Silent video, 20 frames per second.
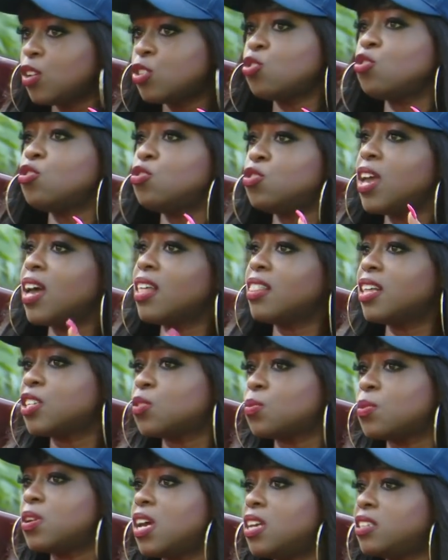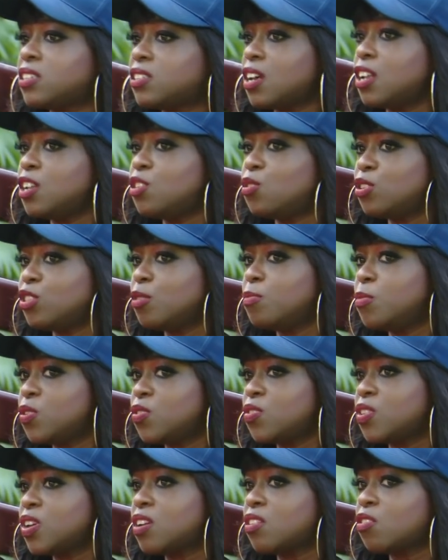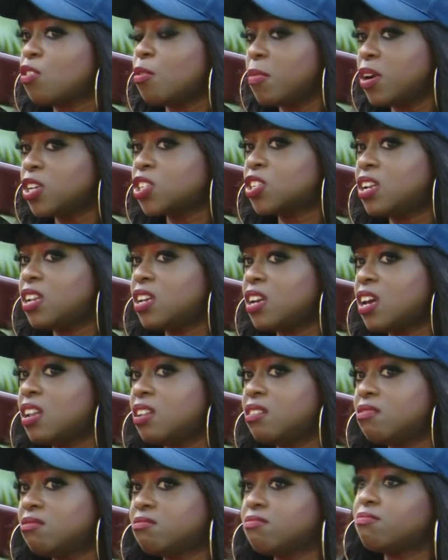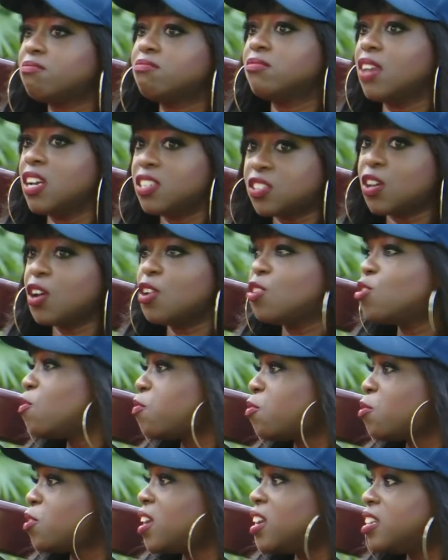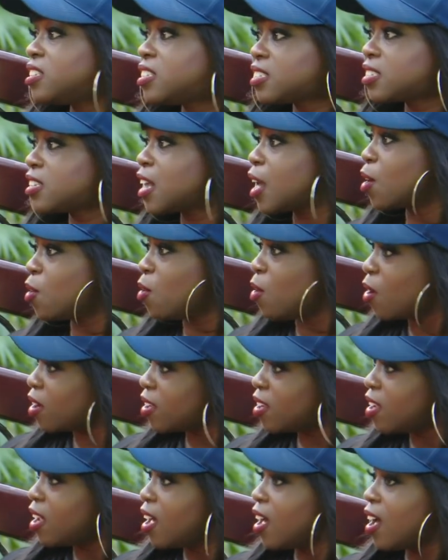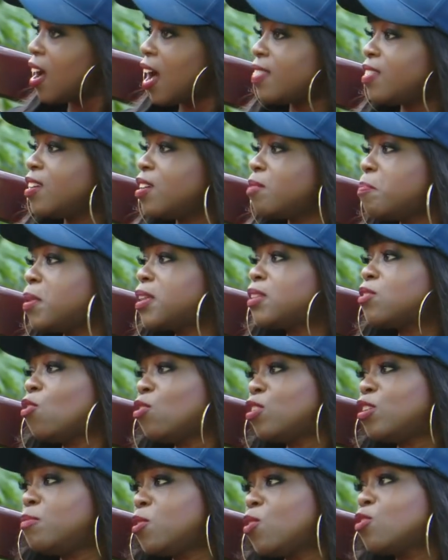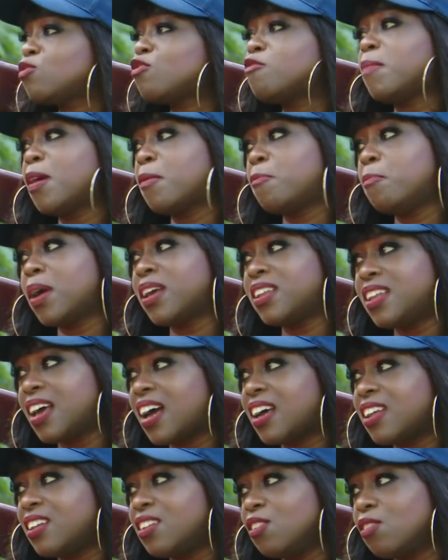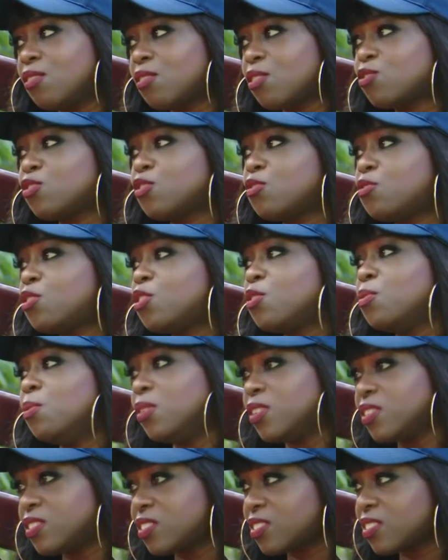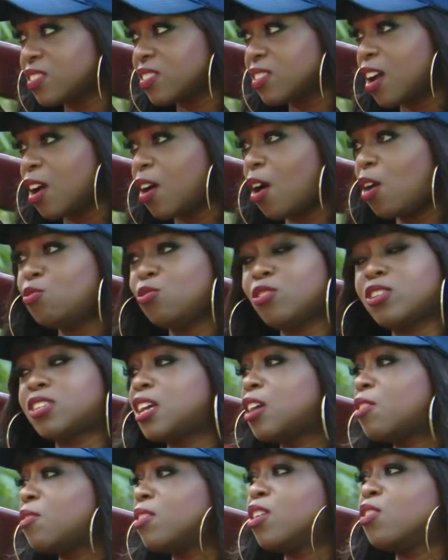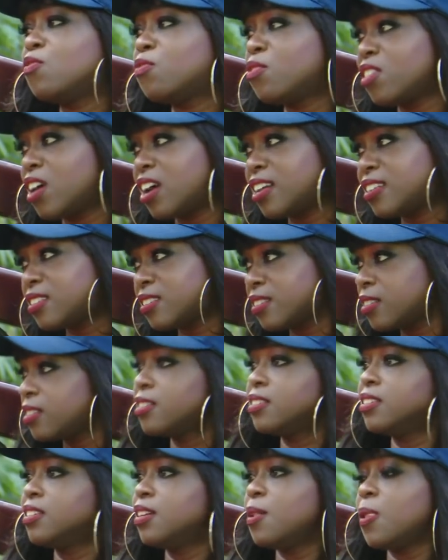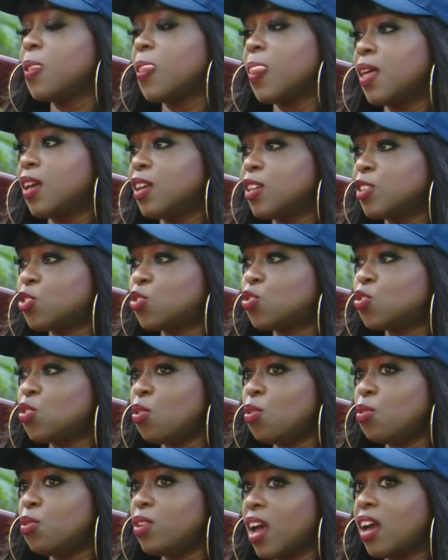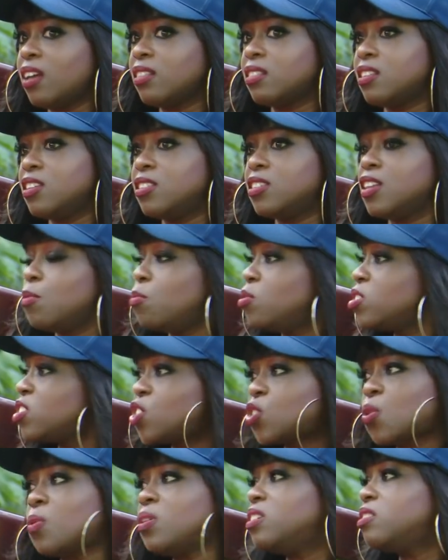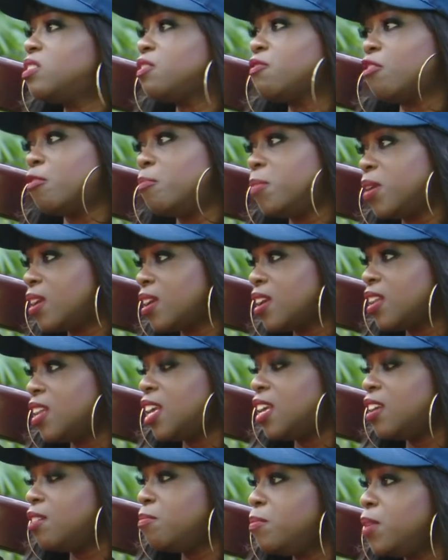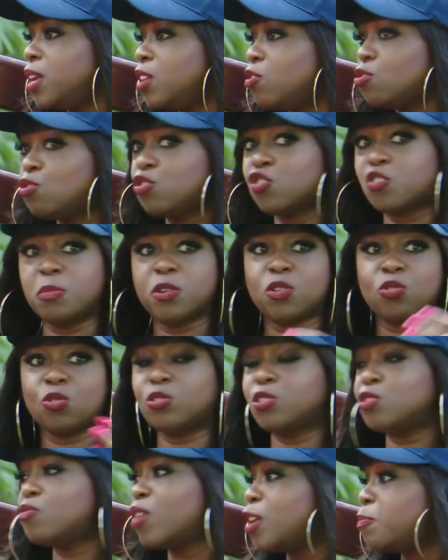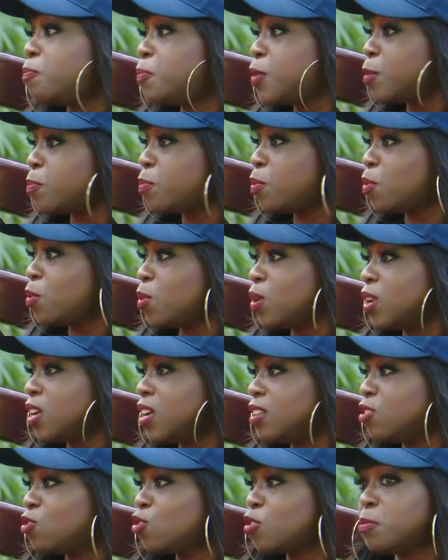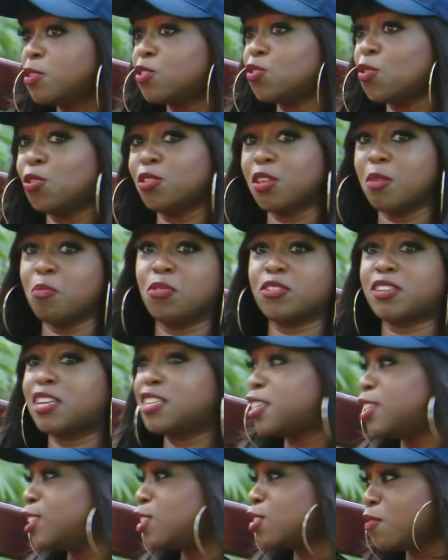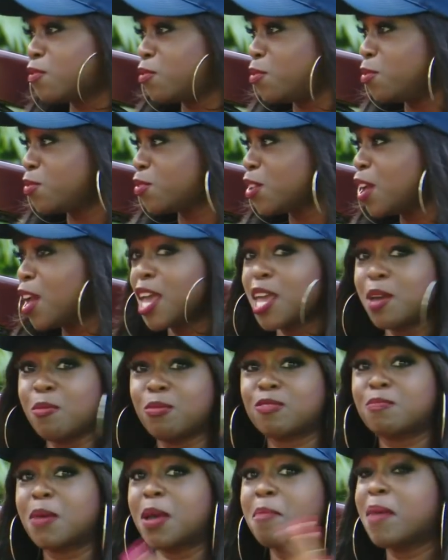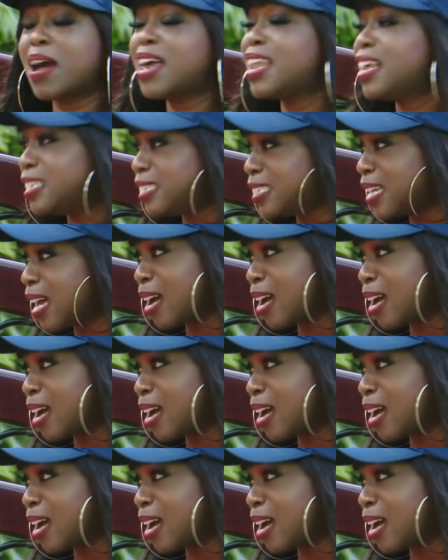So yeah, that's when I started doing the music commercially, and I started off with hits, thank God. I think, but only because of my dad, because of who he was. I'll not take credit for that. So yeah, it was so easy for me. And he introduced me to all the right people and took me to all the important interviews. He was my manager.